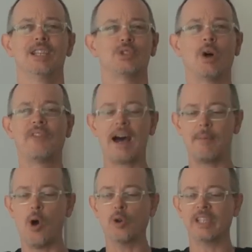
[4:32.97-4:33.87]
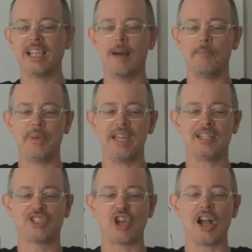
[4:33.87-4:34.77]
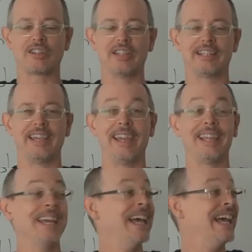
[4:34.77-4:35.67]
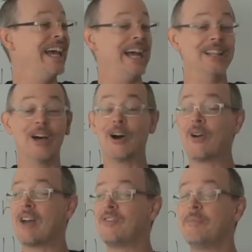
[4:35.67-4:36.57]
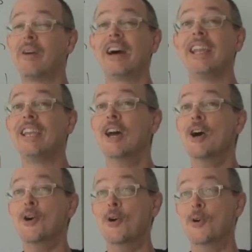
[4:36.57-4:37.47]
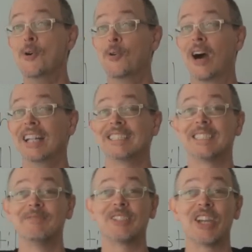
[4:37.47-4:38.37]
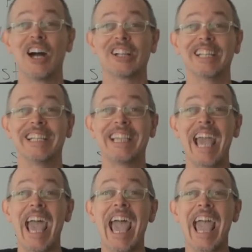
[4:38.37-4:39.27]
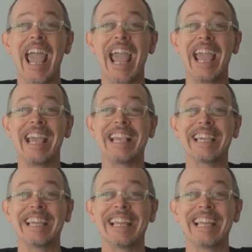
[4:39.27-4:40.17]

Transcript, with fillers: So if I'm holding a big chocolate cake, hello everybody, who wants some chocolate cake?